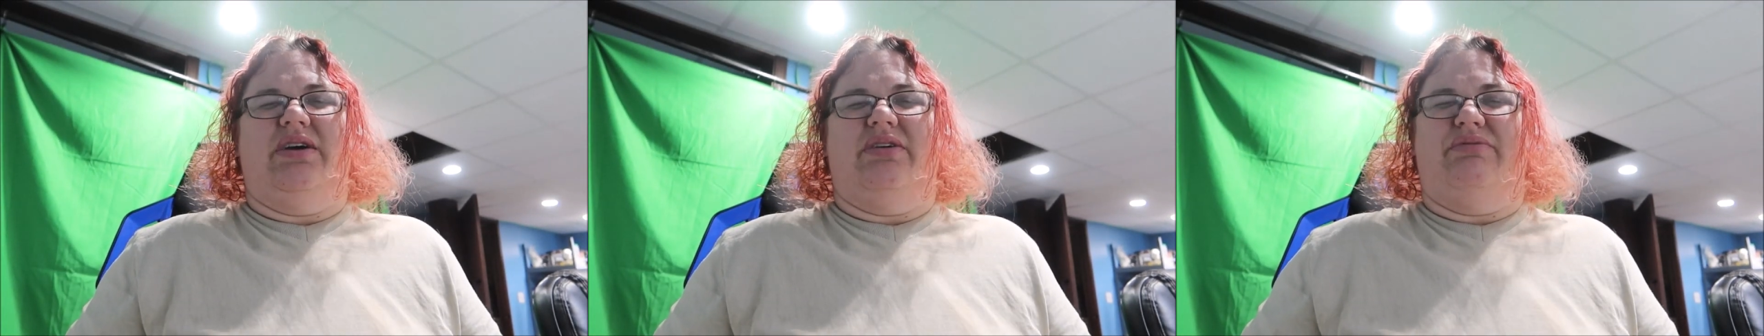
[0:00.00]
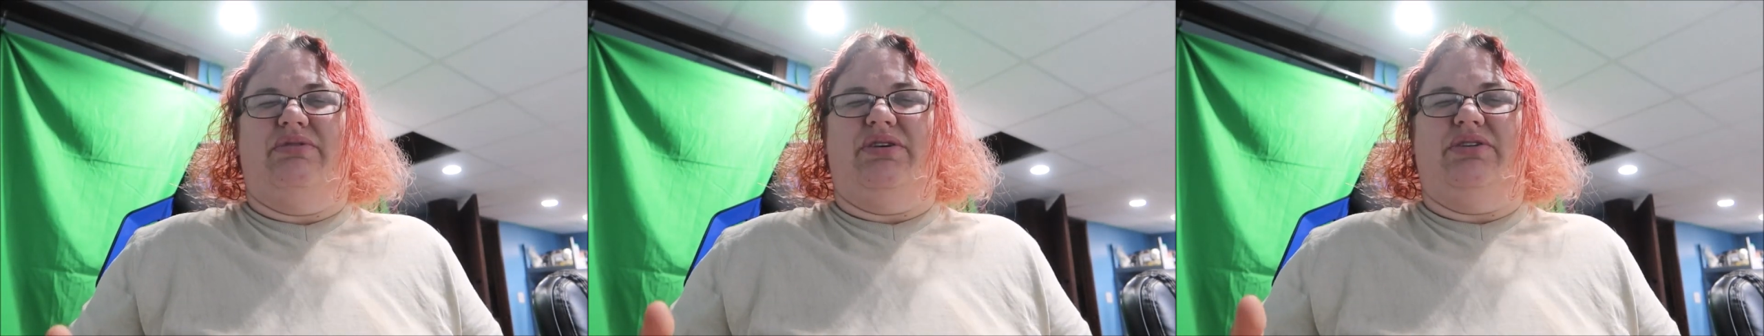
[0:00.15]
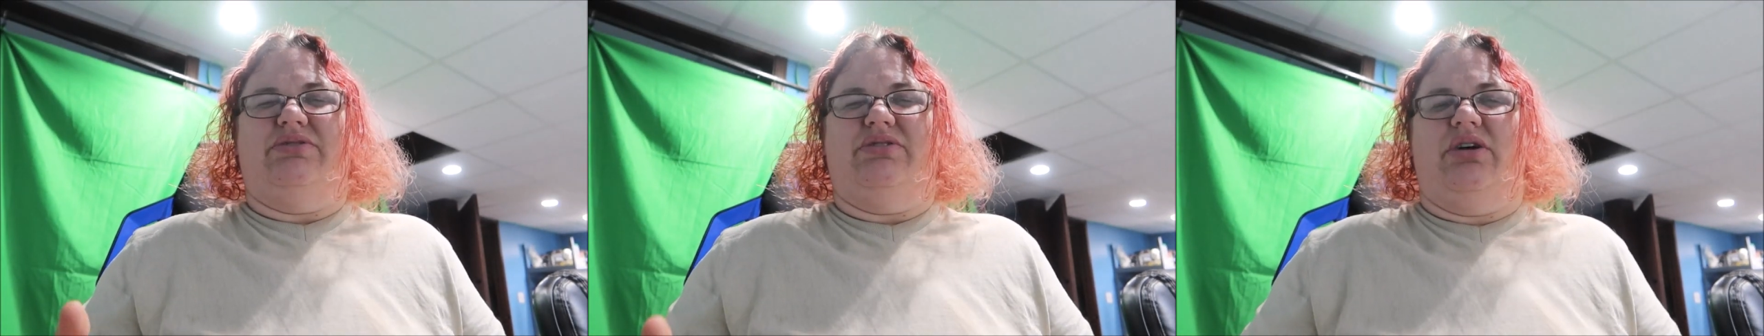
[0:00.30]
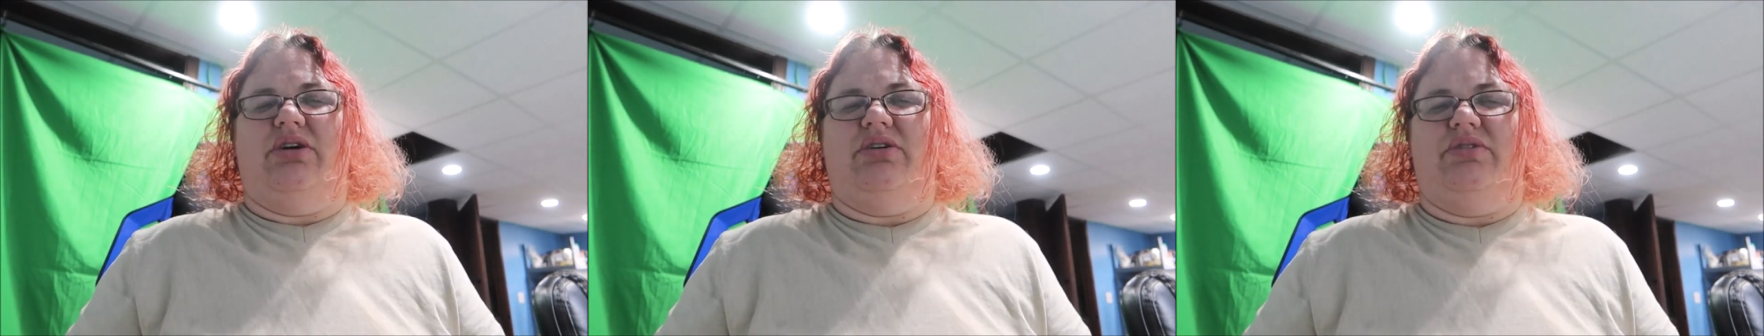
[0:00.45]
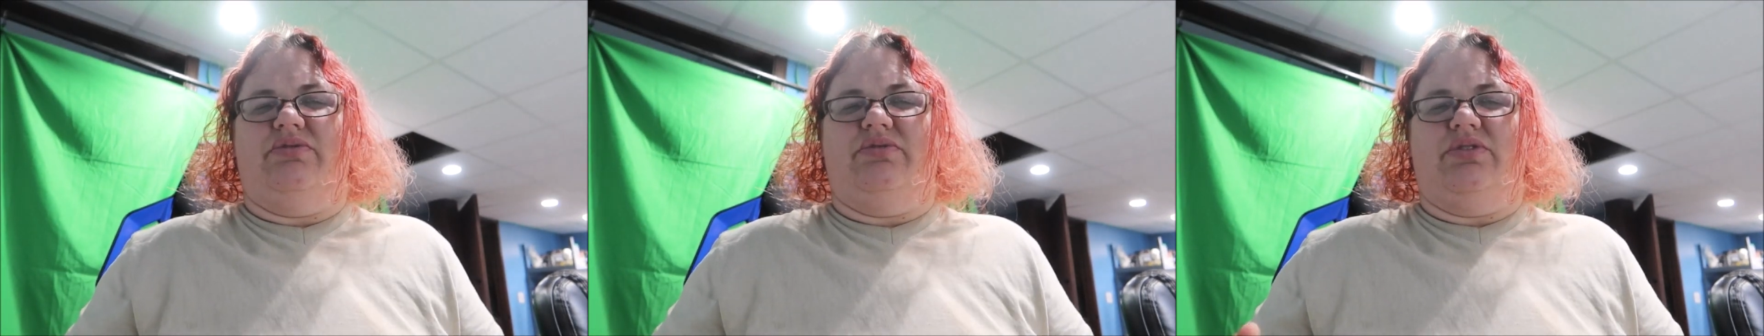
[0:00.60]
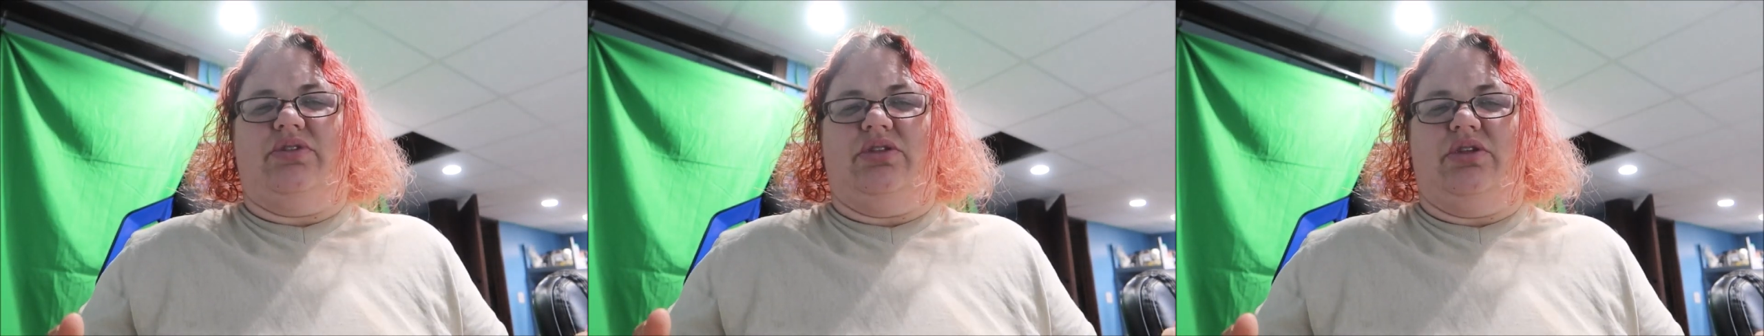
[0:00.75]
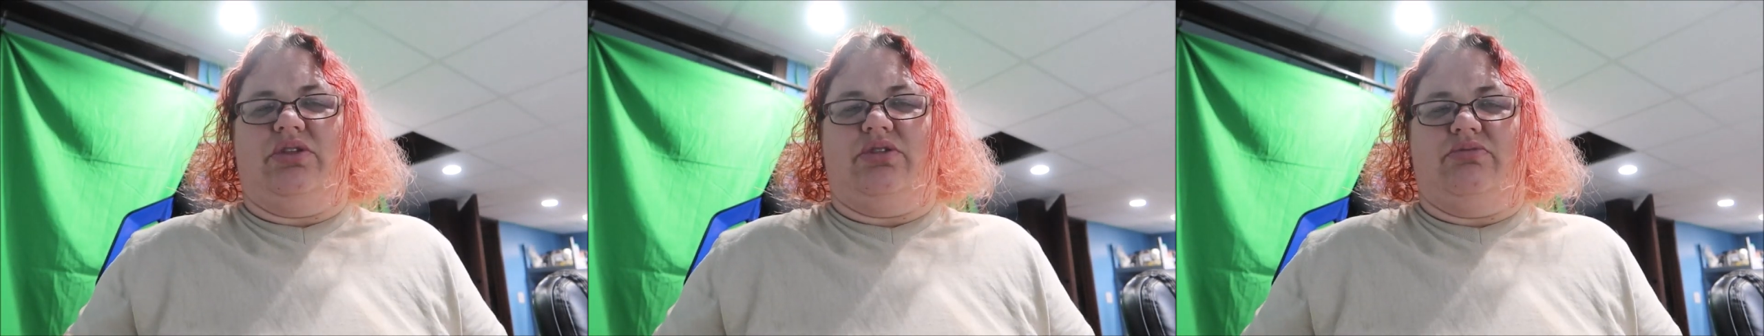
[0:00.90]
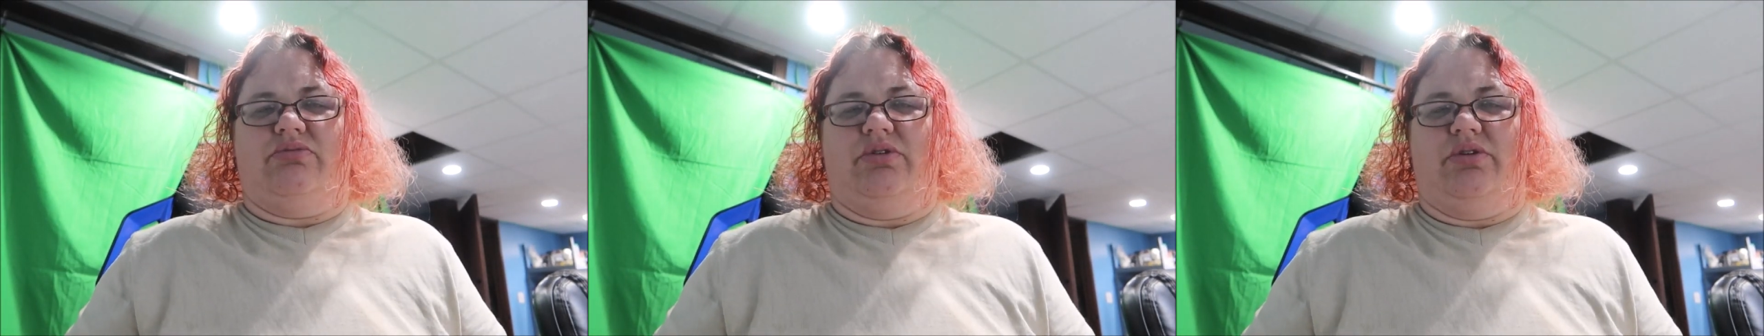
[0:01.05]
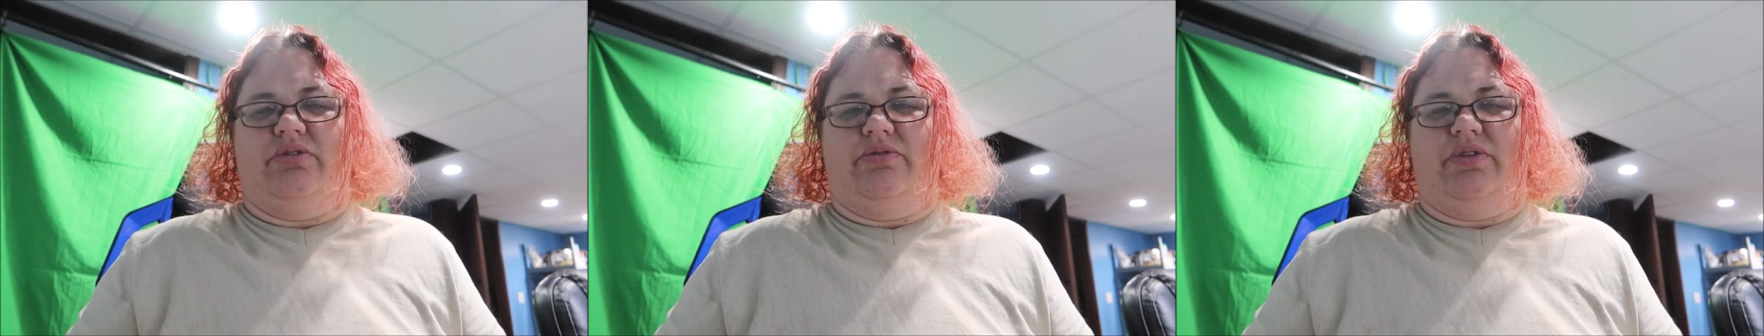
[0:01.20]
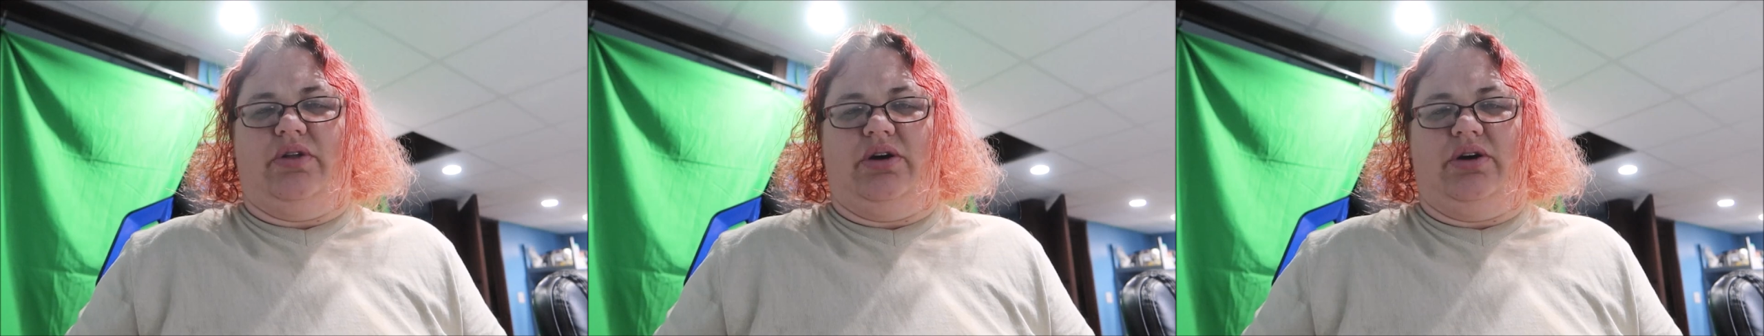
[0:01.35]
We love the
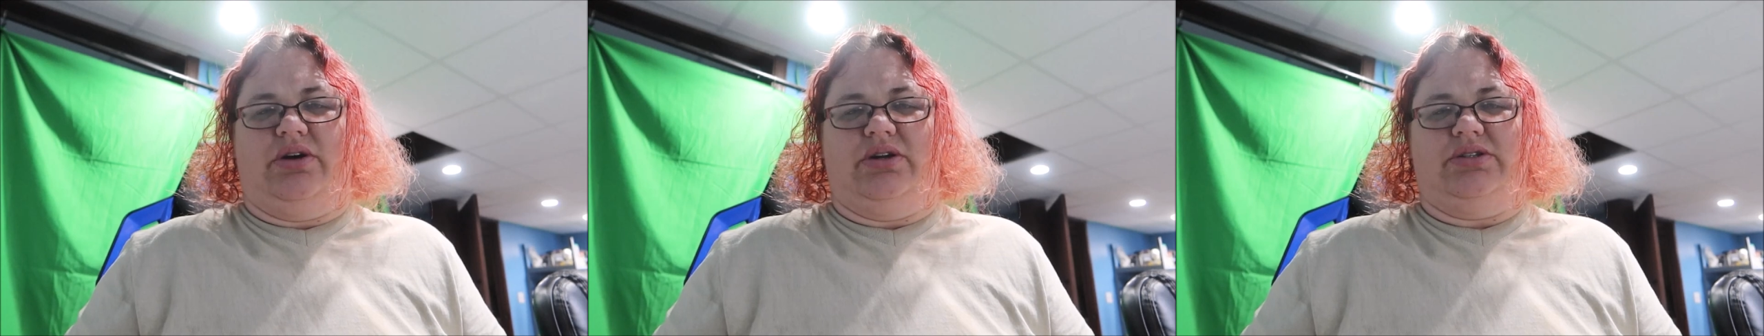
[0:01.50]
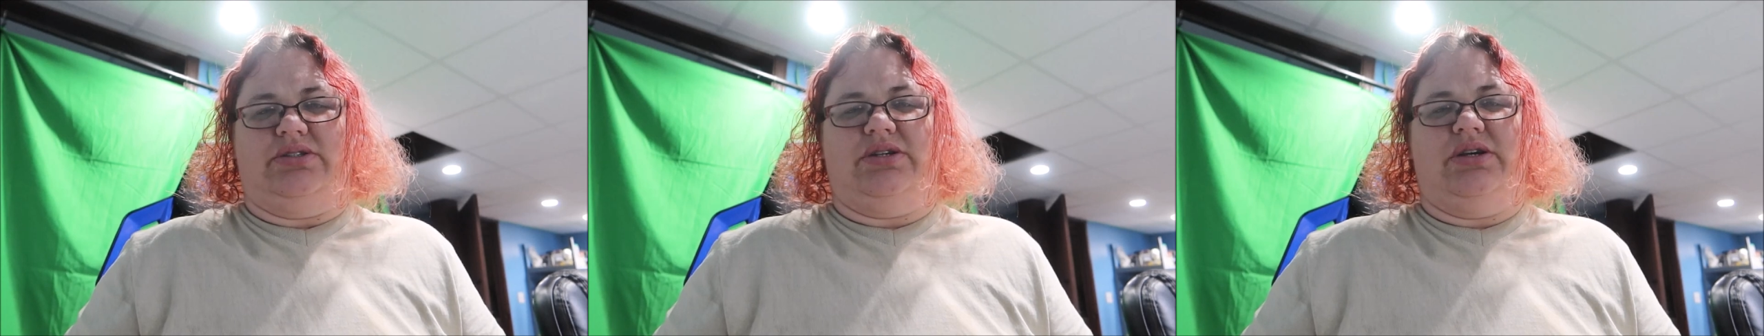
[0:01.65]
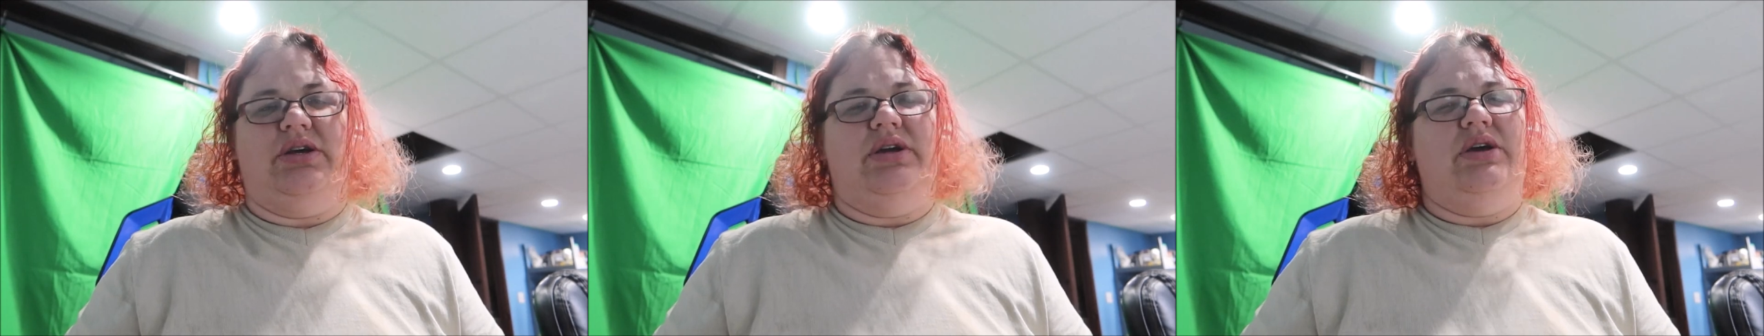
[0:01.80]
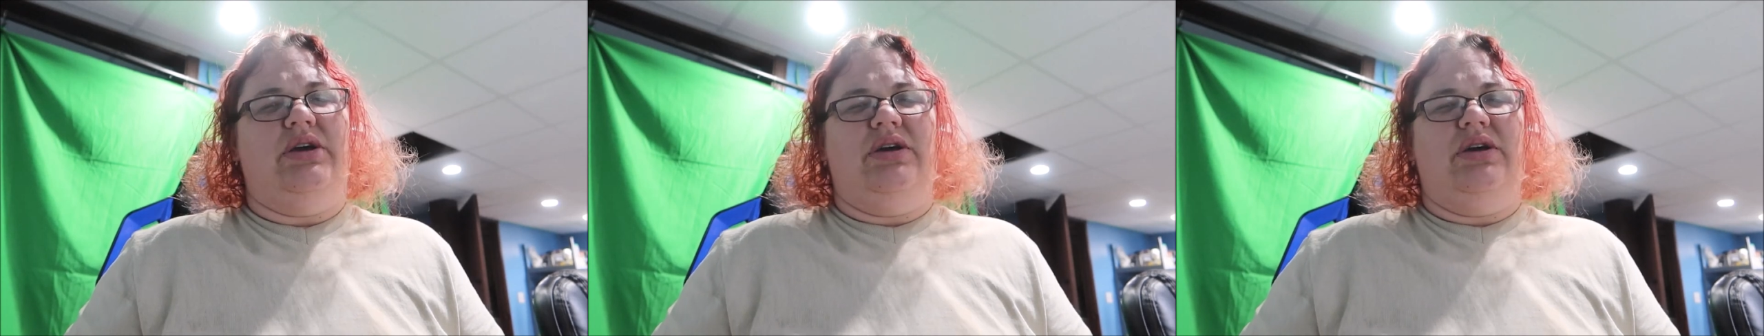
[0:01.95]
thrill of the hunt,